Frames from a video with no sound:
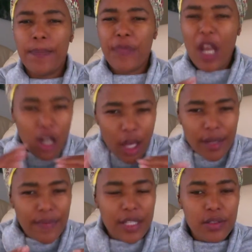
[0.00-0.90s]
A lot of
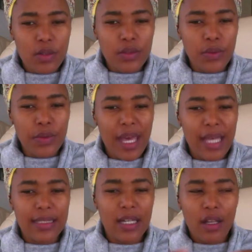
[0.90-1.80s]
us don't do
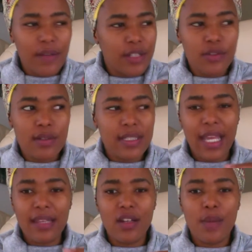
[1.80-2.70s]
that. A lot of us don't
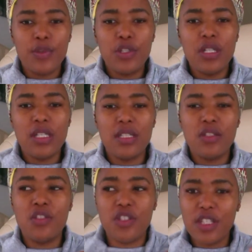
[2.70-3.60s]
take that opportunity
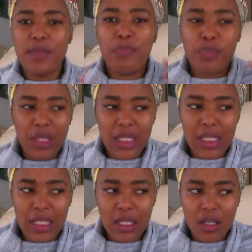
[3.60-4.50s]
to just
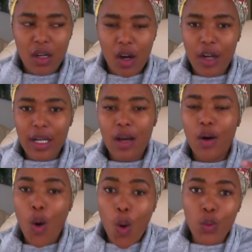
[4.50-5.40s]
be on our
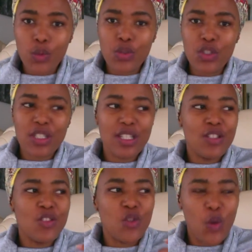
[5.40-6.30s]
own, to just
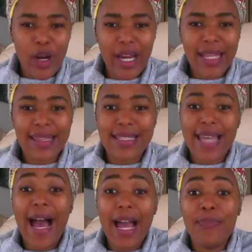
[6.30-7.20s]
enjoy the
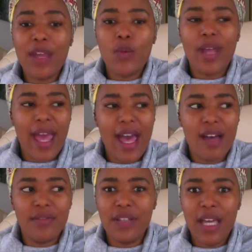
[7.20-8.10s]
time that we
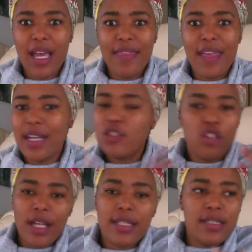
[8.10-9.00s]
have that is
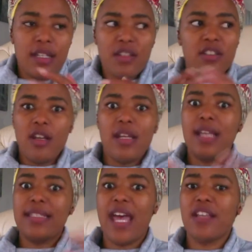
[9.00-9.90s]
not necessarily
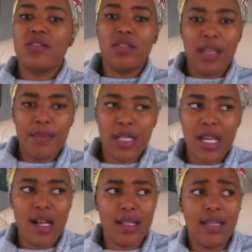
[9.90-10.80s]
attached to somebody
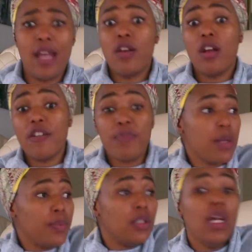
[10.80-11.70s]
else. I know a lot of
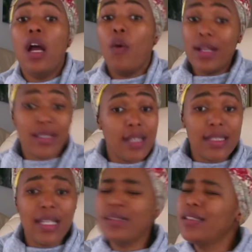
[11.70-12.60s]
people, once they're
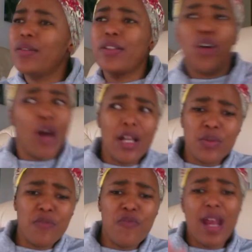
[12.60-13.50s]
single, they want to go out
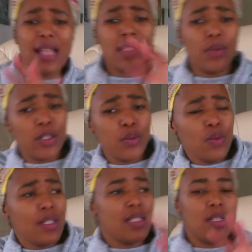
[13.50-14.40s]
with friends, they want to do
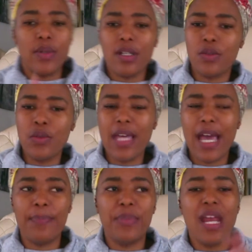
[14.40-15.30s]
this, they want to do
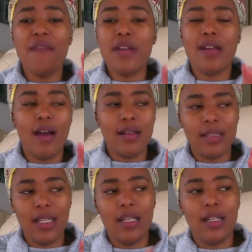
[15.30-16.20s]
that, but every now and
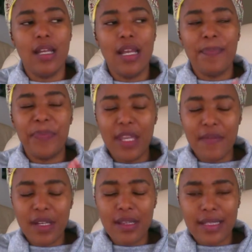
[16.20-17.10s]
then,
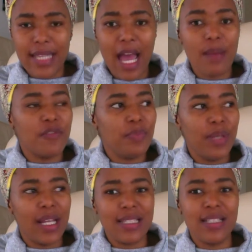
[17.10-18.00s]
even in the time of
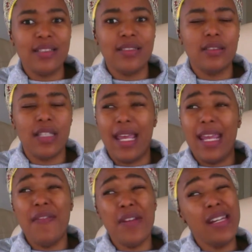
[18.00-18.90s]
being single,
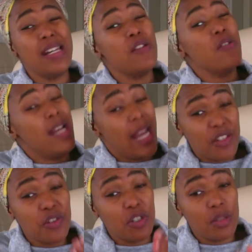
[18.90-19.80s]
even in a
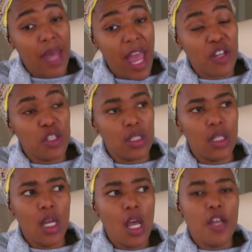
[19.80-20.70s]
relationship actually,
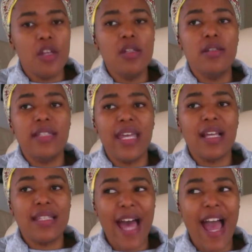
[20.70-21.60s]
you need to
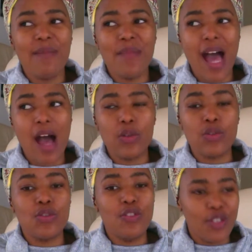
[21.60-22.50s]
take time out
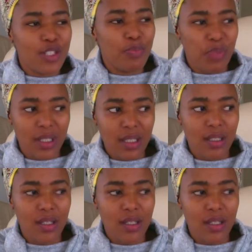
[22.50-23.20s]
to just be